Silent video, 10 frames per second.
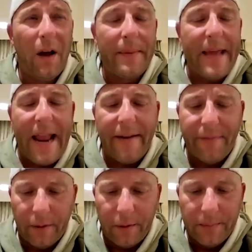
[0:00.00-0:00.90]

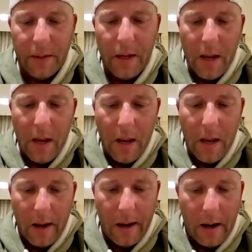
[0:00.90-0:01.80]
behavior,
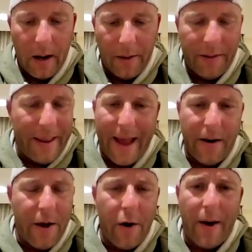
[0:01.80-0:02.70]
other than
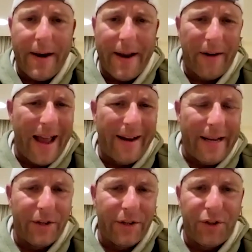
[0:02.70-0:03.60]
that, no, I never had
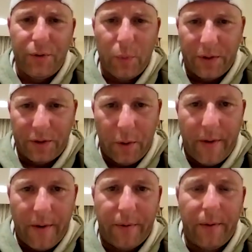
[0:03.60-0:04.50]
any issues
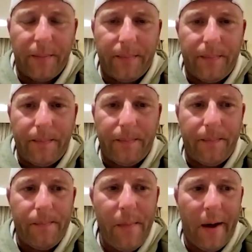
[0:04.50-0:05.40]
whatsoever.
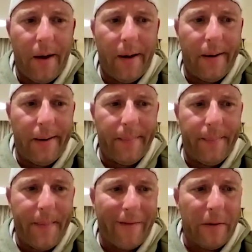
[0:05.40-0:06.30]

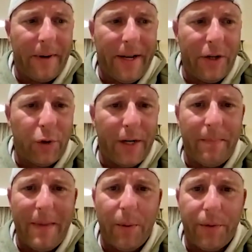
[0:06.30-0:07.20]
Everybody
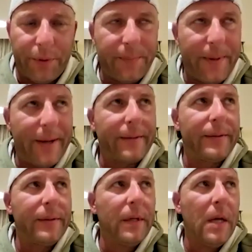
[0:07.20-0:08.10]
treated me with
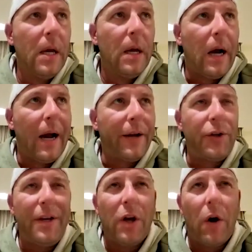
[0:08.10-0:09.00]
respect.
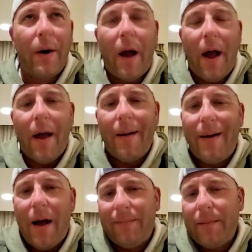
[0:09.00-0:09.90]

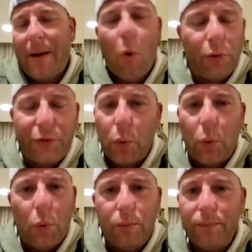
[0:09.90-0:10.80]
I'm old
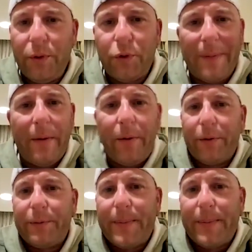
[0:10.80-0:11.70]
school. You treat me with
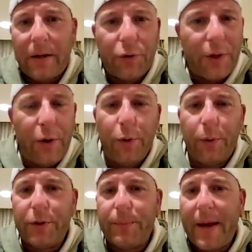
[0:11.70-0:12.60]
respect, I'll treat you
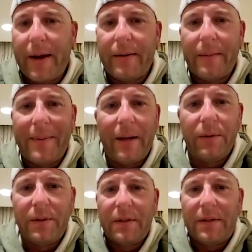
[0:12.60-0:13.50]
with respect. I mean, it
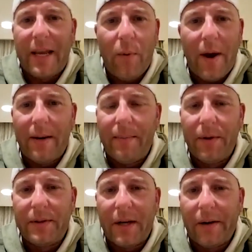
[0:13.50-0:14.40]
was the same way in the
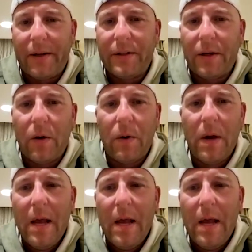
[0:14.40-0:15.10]
military. So